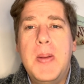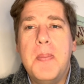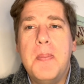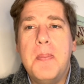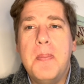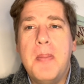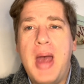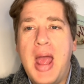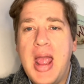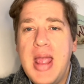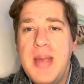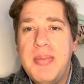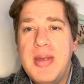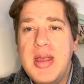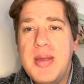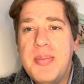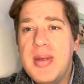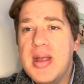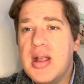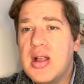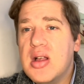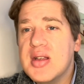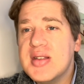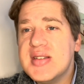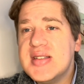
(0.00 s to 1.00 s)
maybe
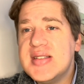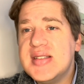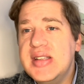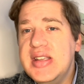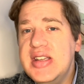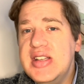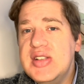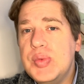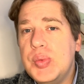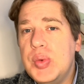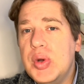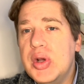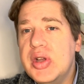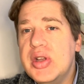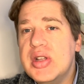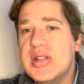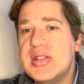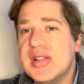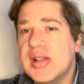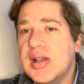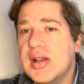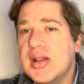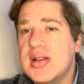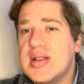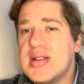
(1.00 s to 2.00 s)
because these words
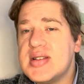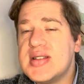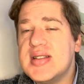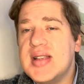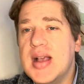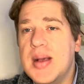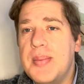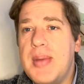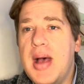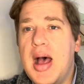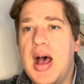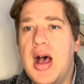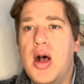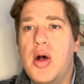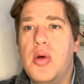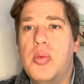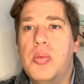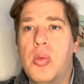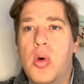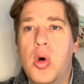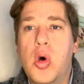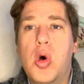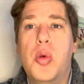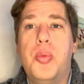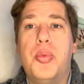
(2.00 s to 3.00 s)
are somehow
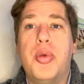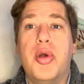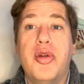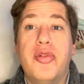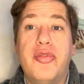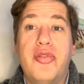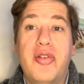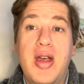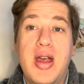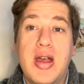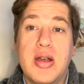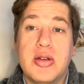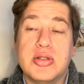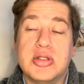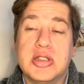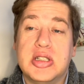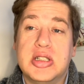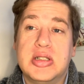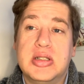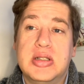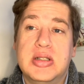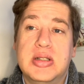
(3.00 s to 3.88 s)
more profound.